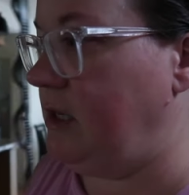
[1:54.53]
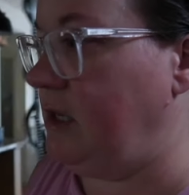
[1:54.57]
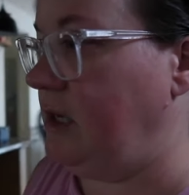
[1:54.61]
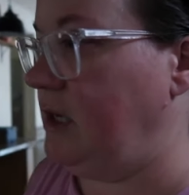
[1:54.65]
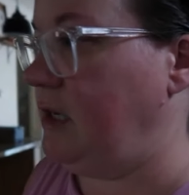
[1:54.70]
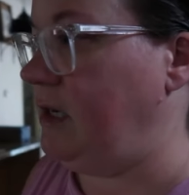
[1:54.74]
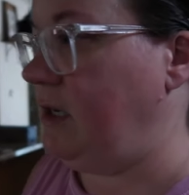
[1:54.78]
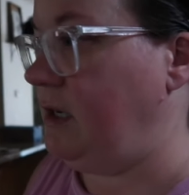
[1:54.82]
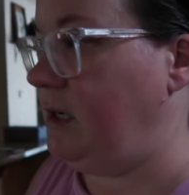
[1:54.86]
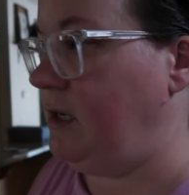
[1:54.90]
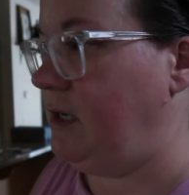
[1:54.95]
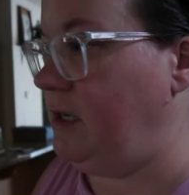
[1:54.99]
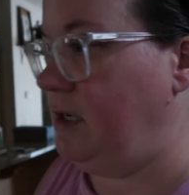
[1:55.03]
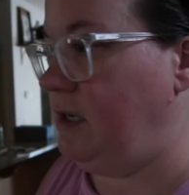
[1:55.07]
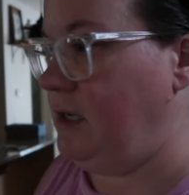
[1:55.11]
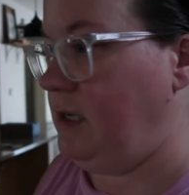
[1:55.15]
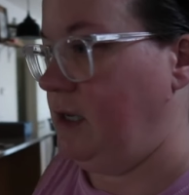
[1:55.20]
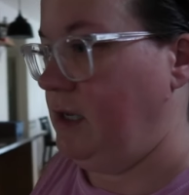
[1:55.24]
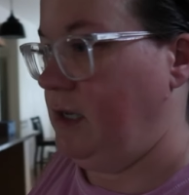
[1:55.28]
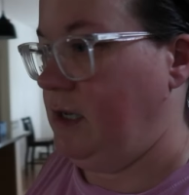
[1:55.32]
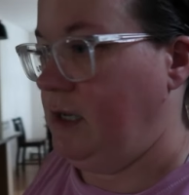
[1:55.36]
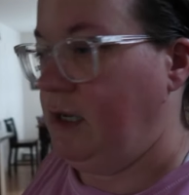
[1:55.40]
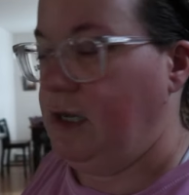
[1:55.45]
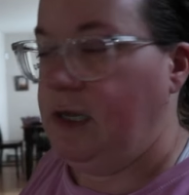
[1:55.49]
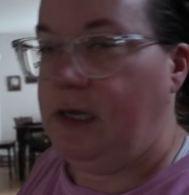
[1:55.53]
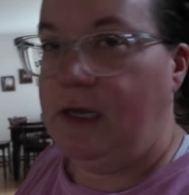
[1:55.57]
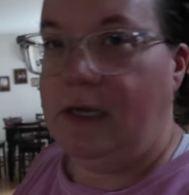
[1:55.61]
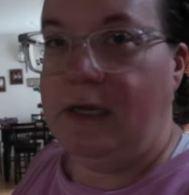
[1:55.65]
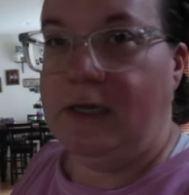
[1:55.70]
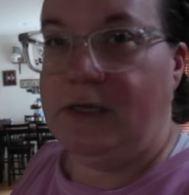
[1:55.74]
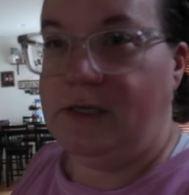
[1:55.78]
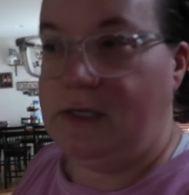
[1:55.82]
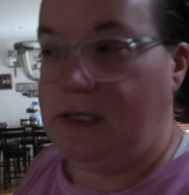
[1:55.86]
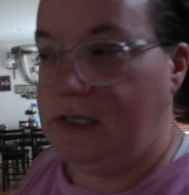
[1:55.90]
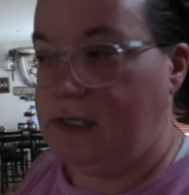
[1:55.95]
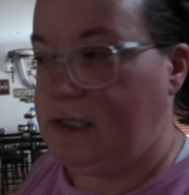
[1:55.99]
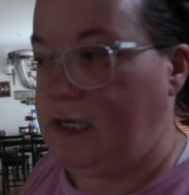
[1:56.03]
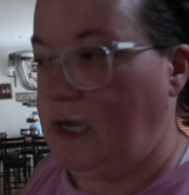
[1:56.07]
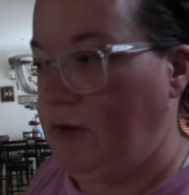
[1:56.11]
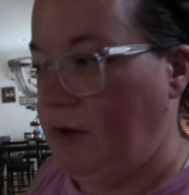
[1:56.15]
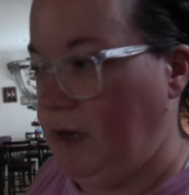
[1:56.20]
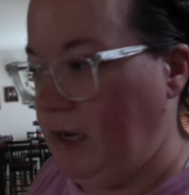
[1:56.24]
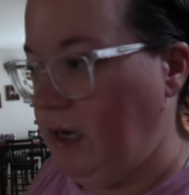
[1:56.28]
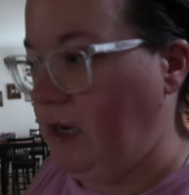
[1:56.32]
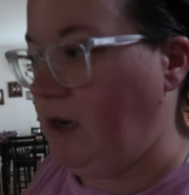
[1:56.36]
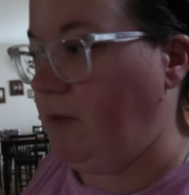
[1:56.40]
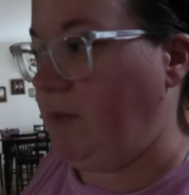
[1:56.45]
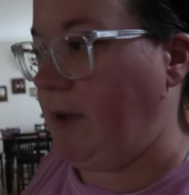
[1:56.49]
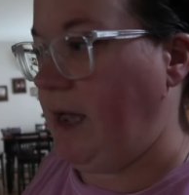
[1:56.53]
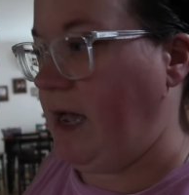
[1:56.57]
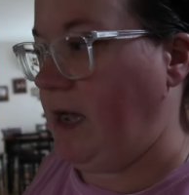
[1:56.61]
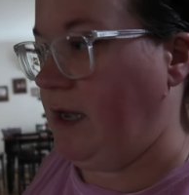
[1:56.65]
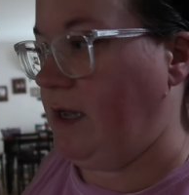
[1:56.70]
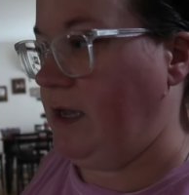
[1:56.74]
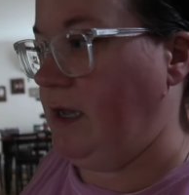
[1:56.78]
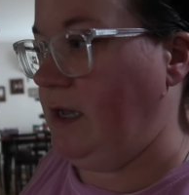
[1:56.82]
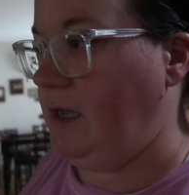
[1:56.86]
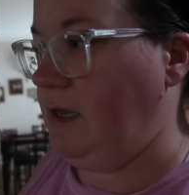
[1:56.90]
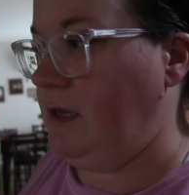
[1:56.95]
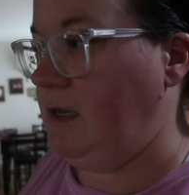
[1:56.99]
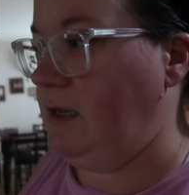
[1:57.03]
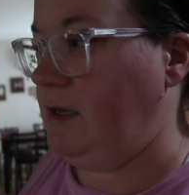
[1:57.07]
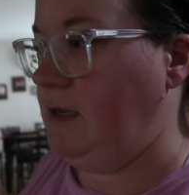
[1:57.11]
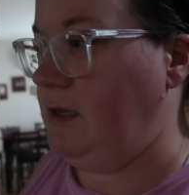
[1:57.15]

there she's down here packing